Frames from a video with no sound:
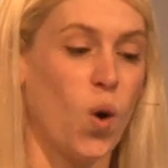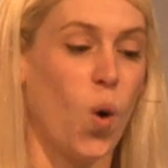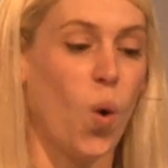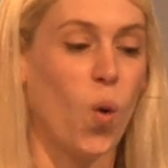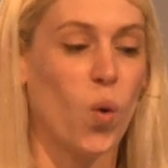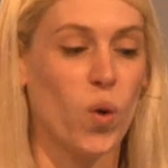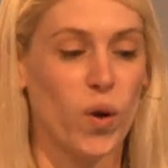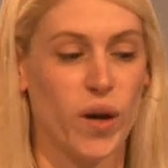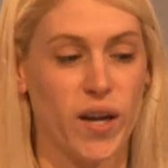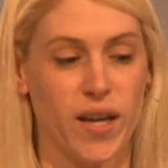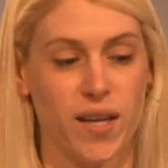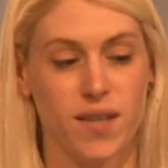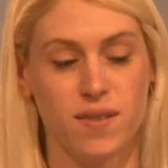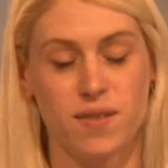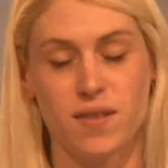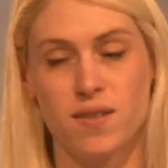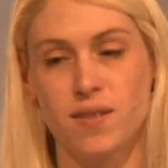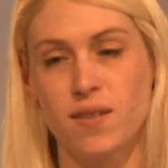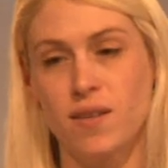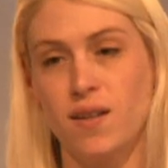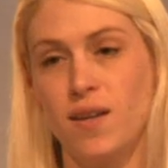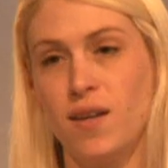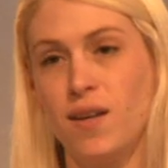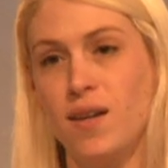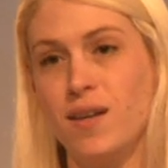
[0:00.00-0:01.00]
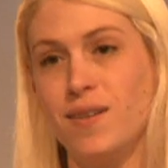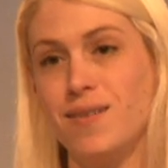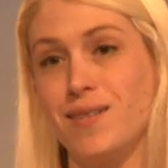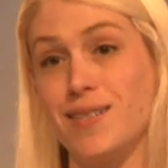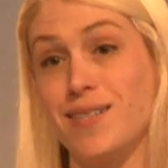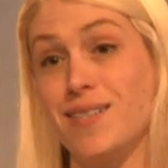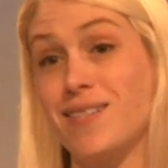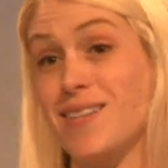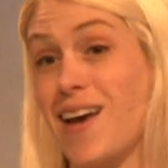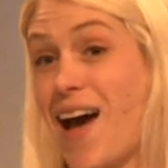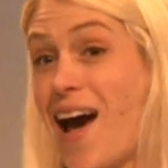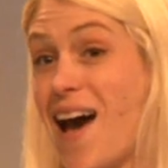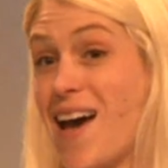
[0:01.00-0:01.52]
orient,
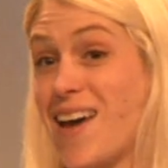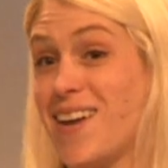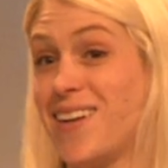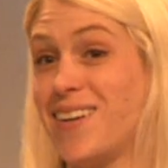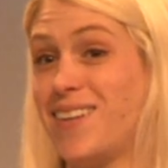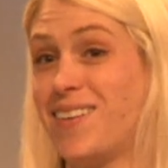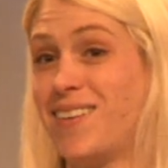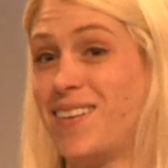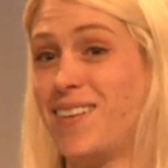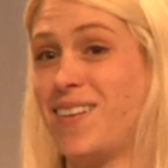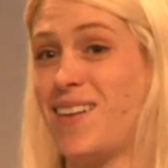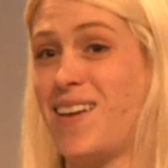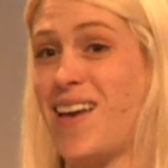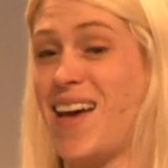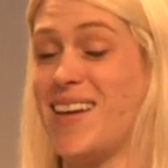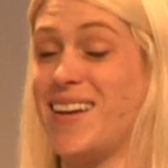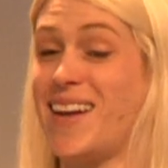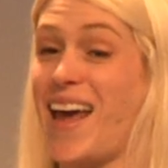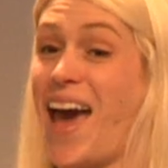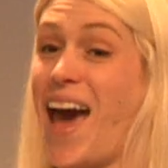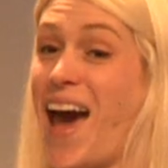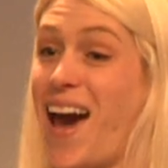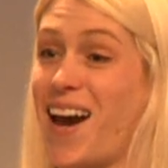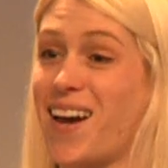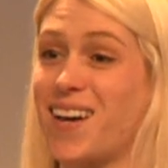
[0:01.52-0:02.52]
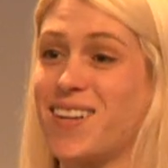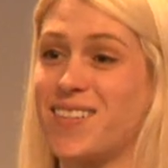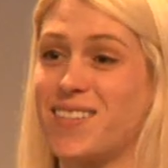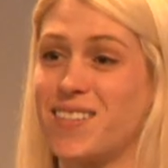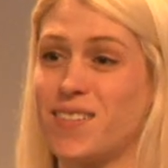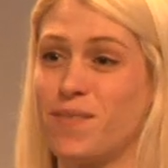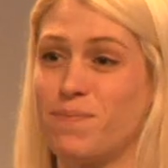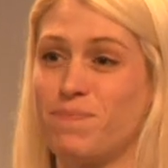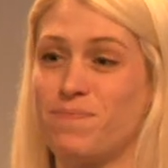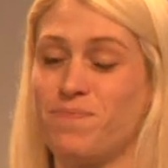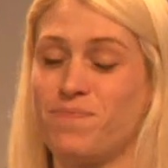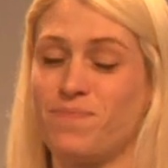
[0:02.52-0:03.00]
decide, and act.